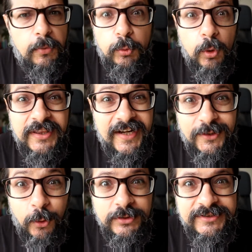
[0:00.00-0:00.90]
But what they
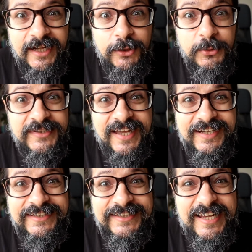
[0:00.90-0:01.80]
don't tell you is
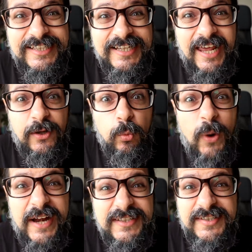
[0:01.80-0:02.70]
that it tastes like
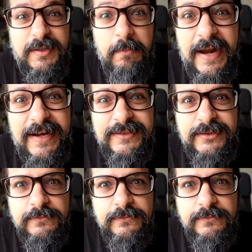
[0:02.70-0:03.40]
wet cement.